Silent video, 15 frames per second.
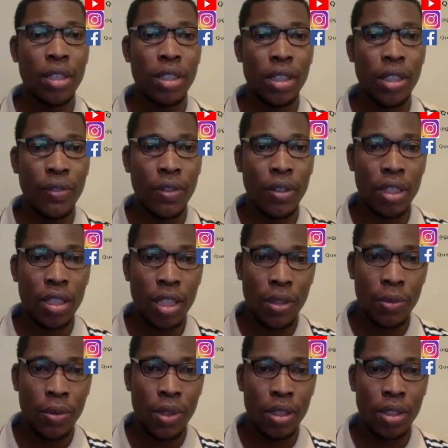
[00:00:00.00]
is the first
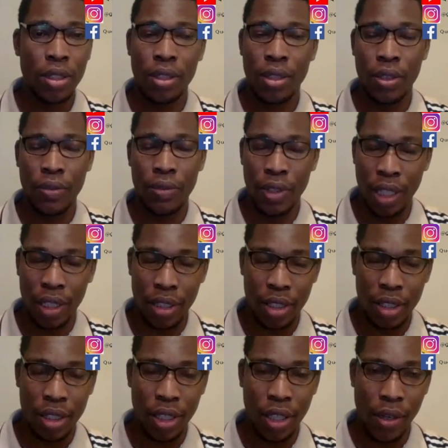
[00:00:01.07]
language of
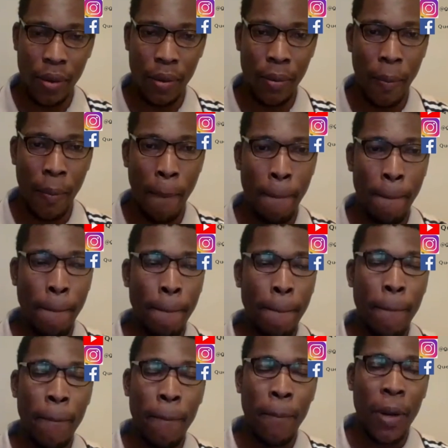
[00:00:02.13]
Nigeria.
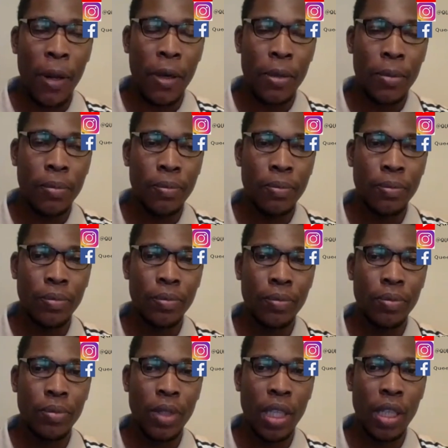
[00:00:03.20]

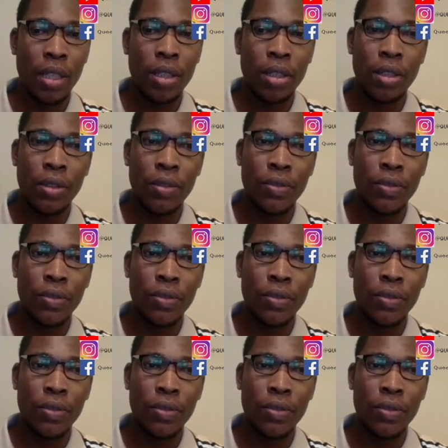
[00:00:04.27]
A lot of